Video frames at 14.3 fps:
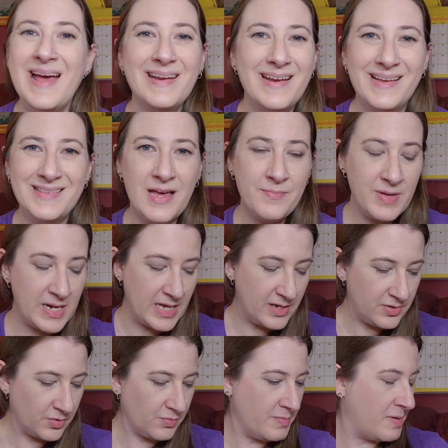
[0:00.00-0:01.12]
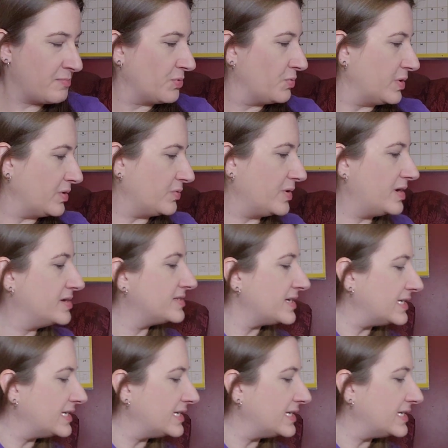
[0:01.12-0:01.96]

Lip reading: Not that many. I don't remember what it was.